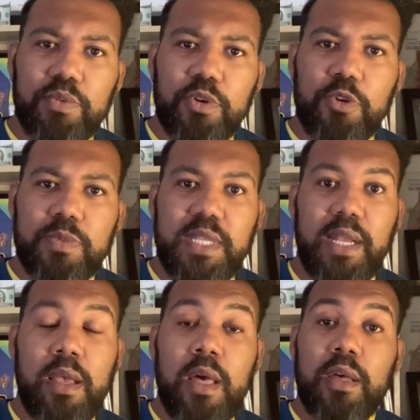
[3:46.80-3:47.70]
robes
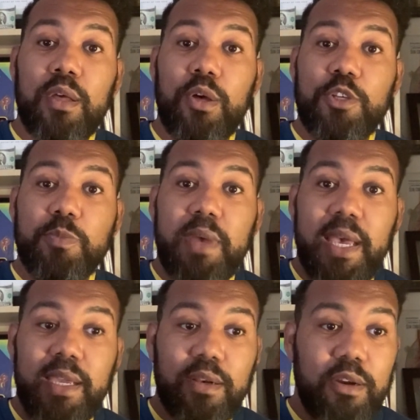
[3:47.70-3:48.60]
that calls
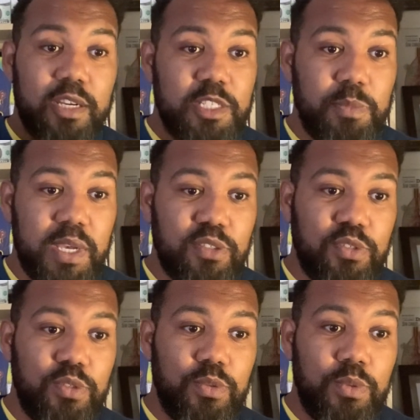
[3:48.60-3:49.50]
back and harkens back
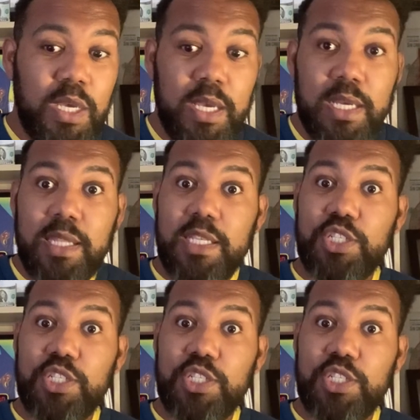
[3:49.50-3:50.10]
to the